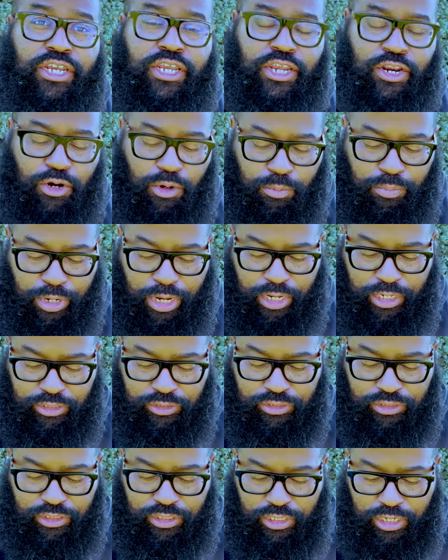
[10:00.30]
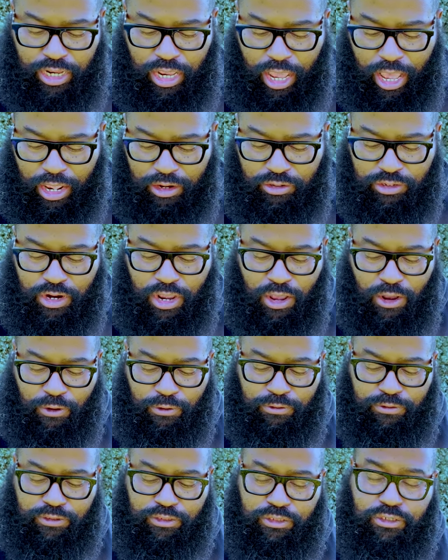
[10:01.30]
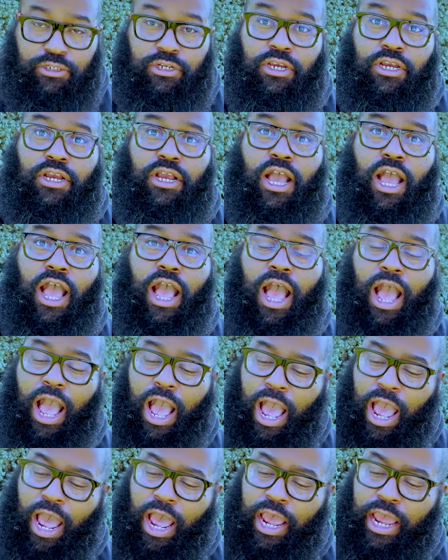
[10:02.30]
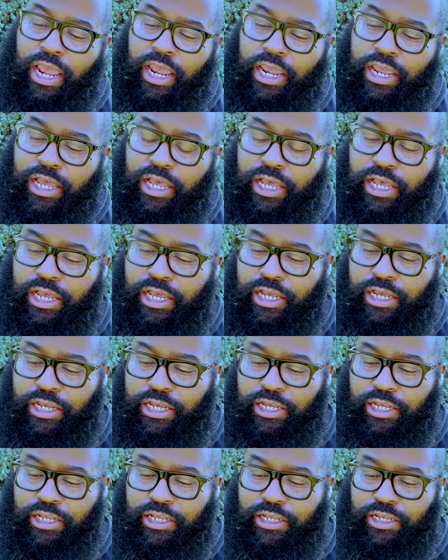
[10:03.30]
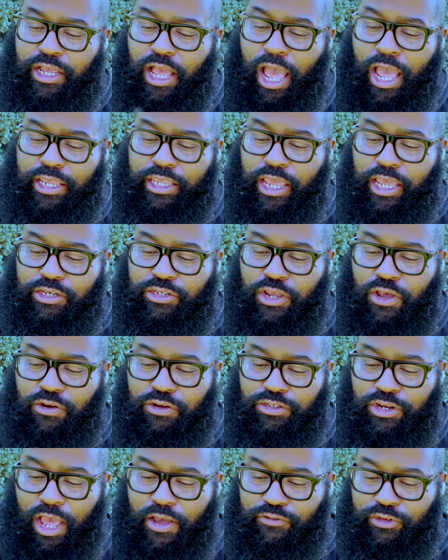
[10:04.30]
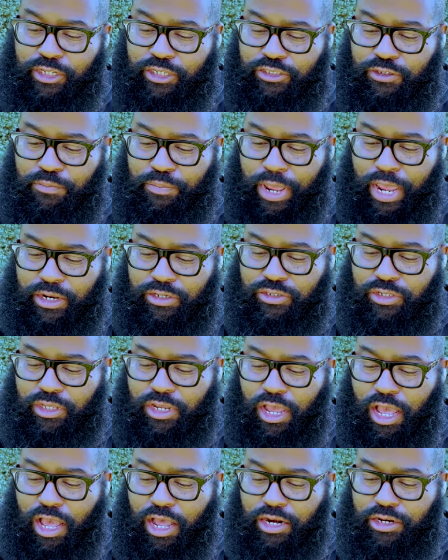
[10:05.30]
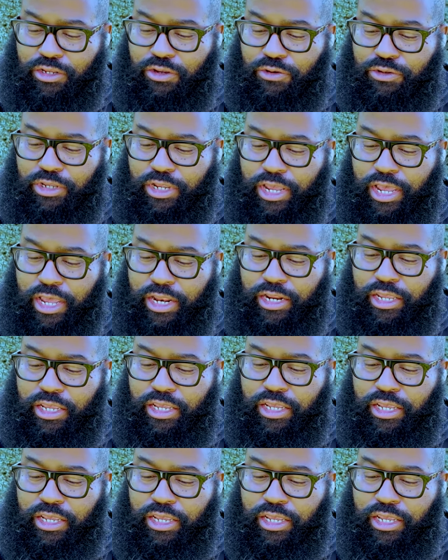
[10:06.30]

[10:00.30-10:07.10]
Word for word: earbuds. I don't know. I can't tell because I haven't listened back to the audio yet,